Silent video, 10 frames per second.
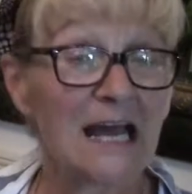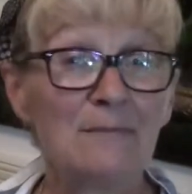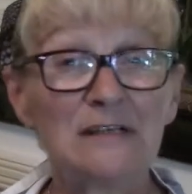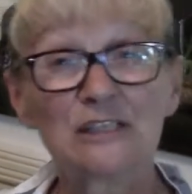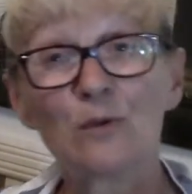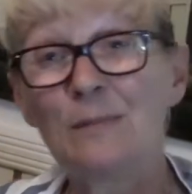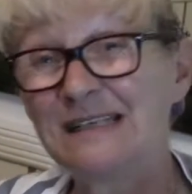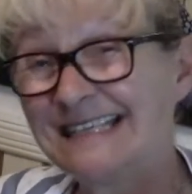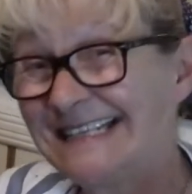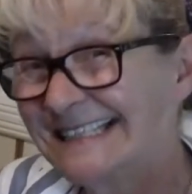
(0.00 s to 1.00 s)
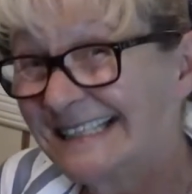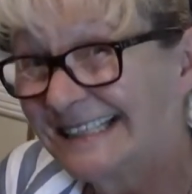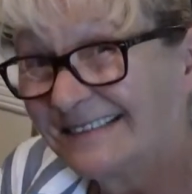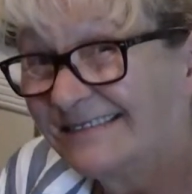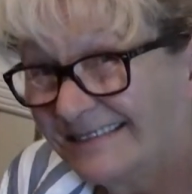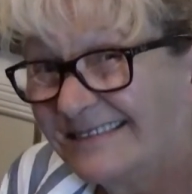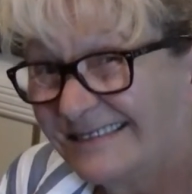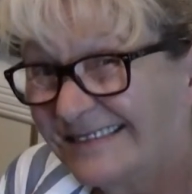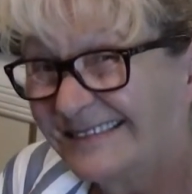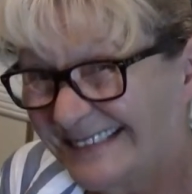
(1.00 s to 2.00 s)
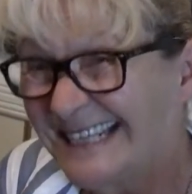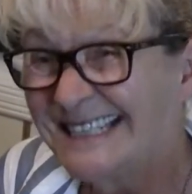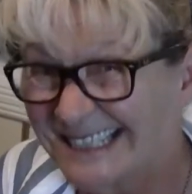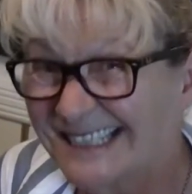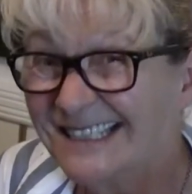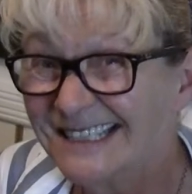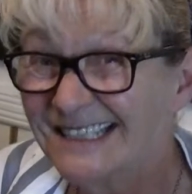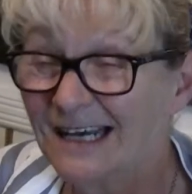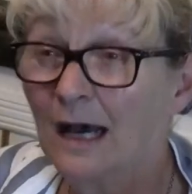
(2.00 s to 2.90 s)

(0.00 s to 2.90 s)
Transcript: time I swam a decent distance,